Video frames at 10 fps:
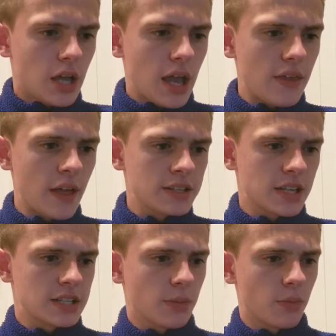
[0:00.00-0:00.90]
And that's
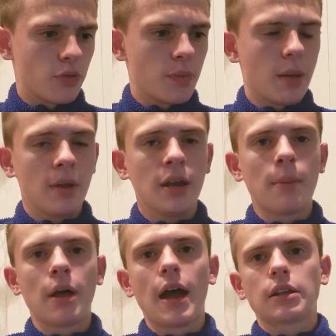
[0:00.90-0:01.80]
kind of something with me. I mean, I'm
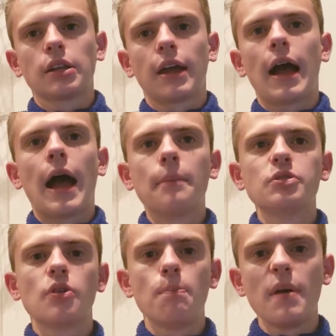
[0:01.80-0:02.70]
not acting like I'm
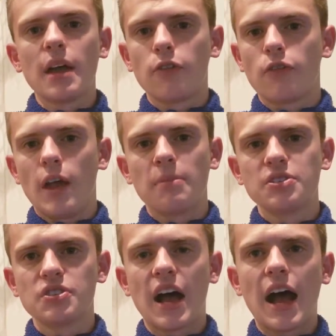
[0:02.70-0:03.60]
some big
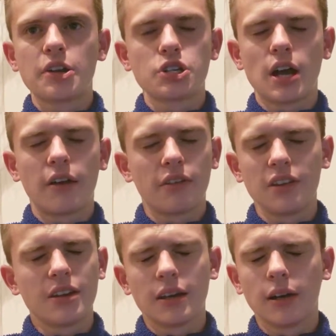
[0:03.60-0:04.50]
famous hotshot or
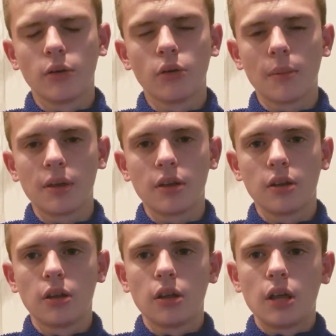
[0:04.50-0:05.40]
anything. No, I
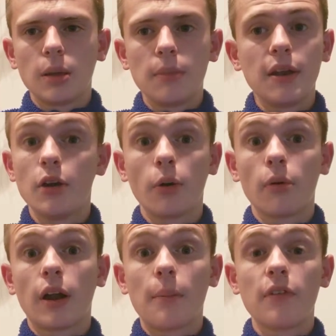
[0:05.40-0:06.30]
mean, don't get me
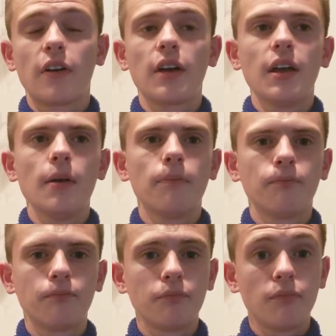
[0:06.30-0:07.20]
wrong. I'm very
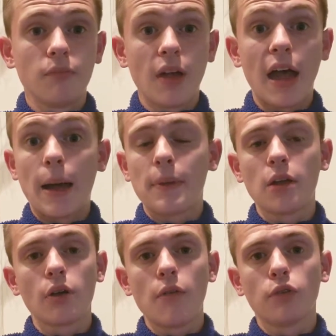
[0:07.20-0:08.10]
happy and
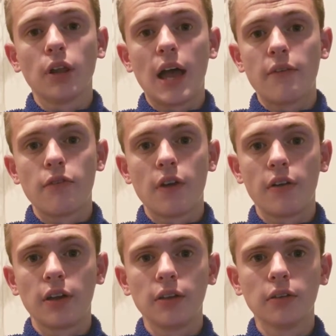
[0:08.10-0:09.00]
grateful. I have a
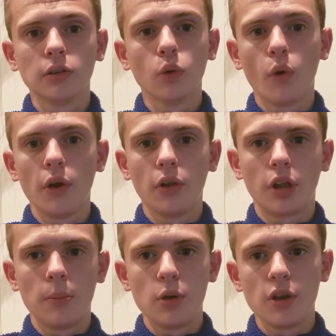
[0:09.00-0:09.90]
very loyal
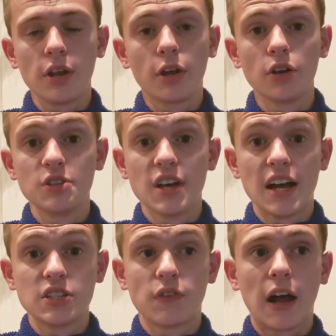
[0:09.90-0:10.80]
community and a good
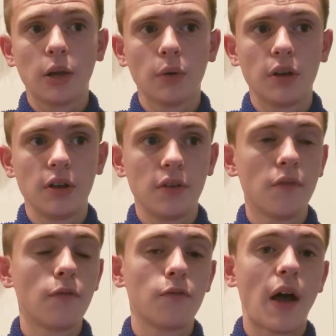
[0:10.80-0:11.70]
sized following and
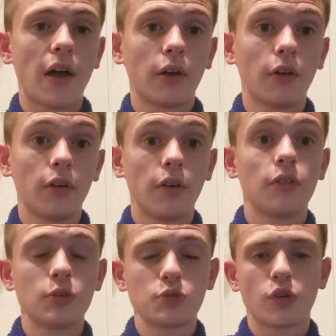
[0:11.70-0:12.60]
500
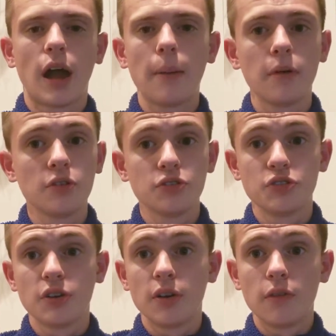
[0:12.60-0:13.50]

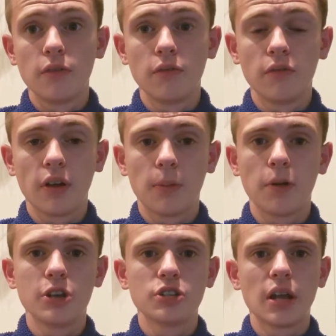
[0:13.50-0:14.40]
subscribers. I'm very
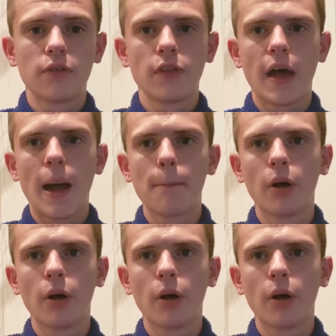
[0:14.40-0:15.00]
appreciative for that.